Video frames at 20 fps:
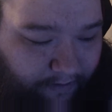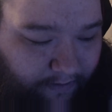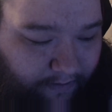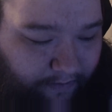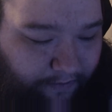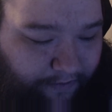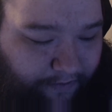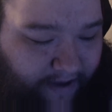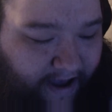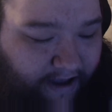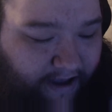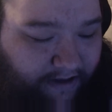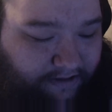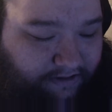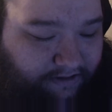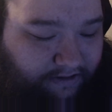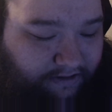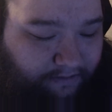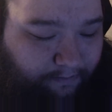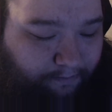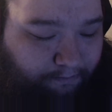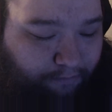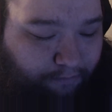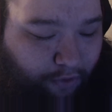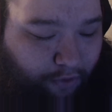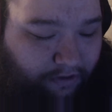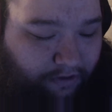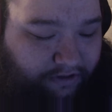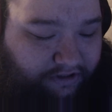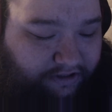That is
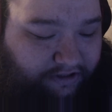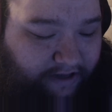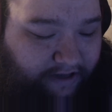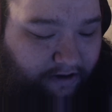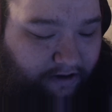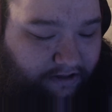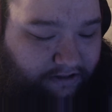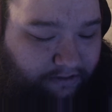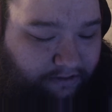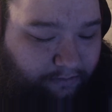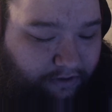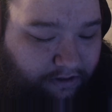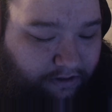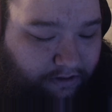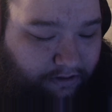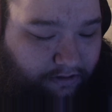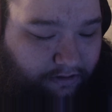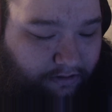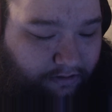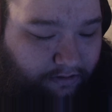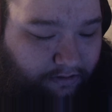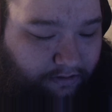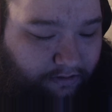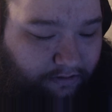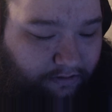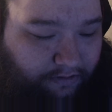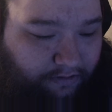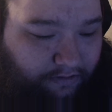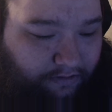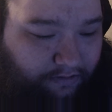more scary to me
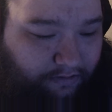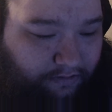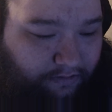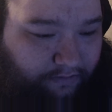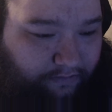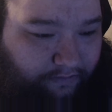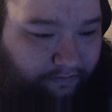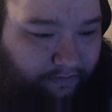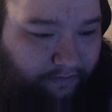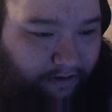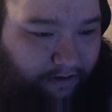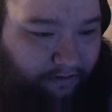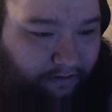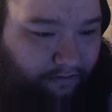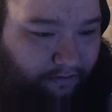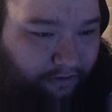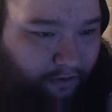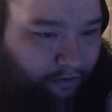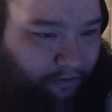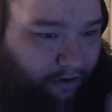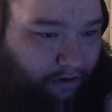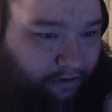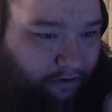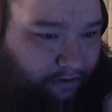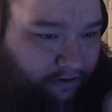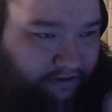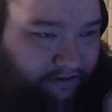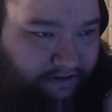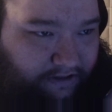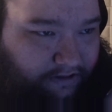than no
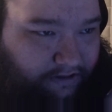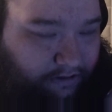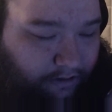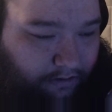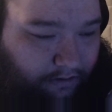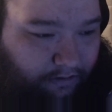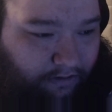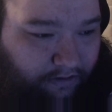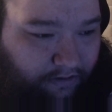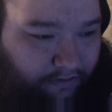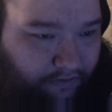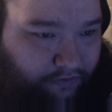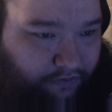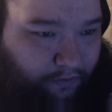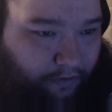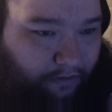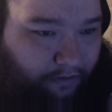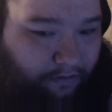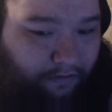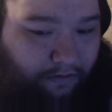longer existing in this world.